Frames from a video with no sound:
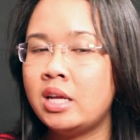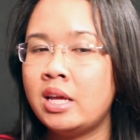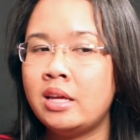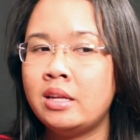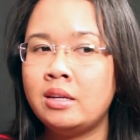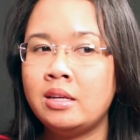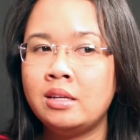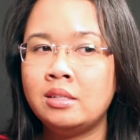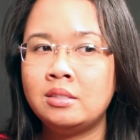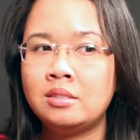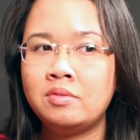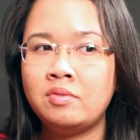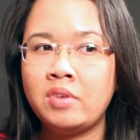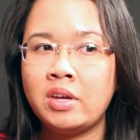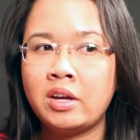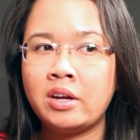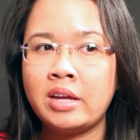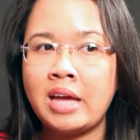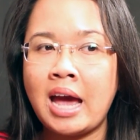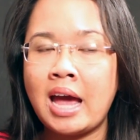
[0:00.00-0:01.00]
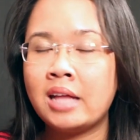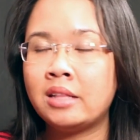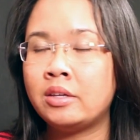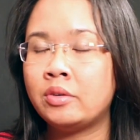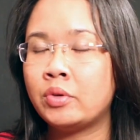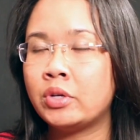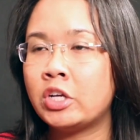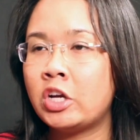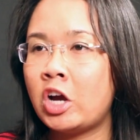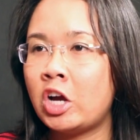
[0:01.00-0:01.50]
And it's very
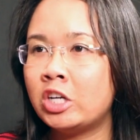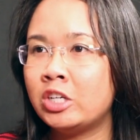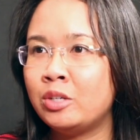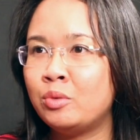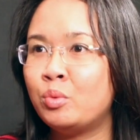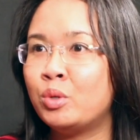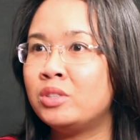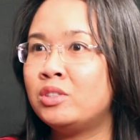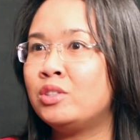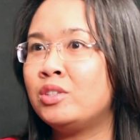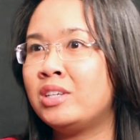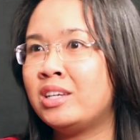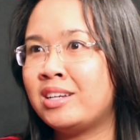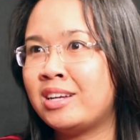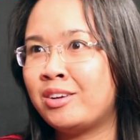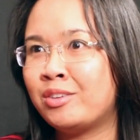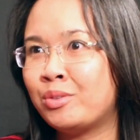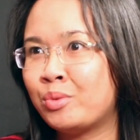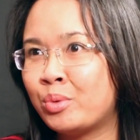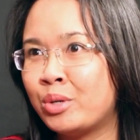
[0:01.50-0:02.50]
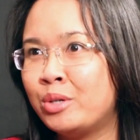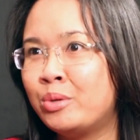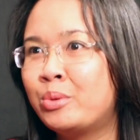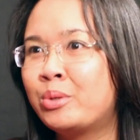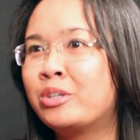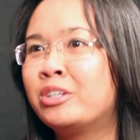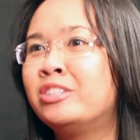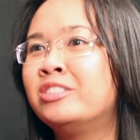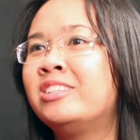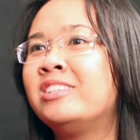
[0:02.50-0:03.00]
highly regarded once you get out in the real
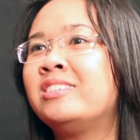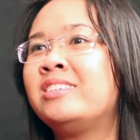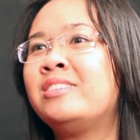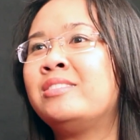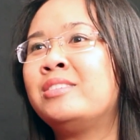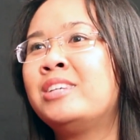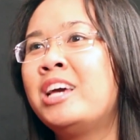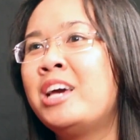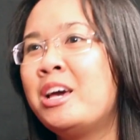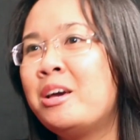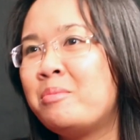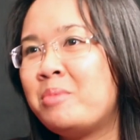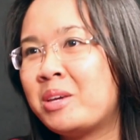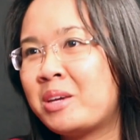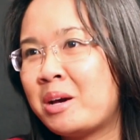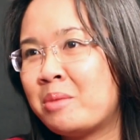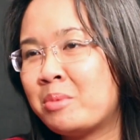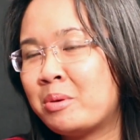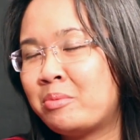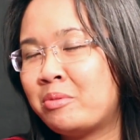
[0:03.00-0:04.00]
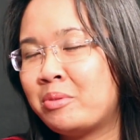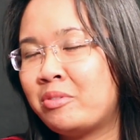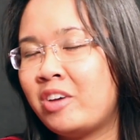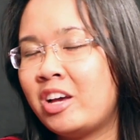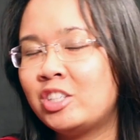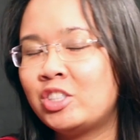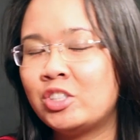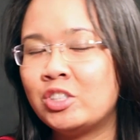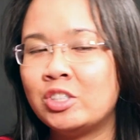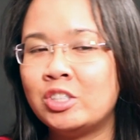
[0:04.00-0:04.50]
world and you become a
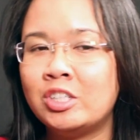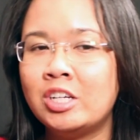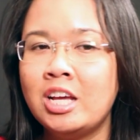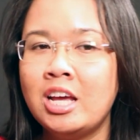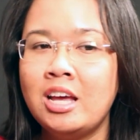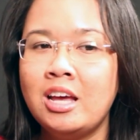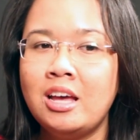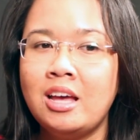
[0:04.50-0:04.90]
professional.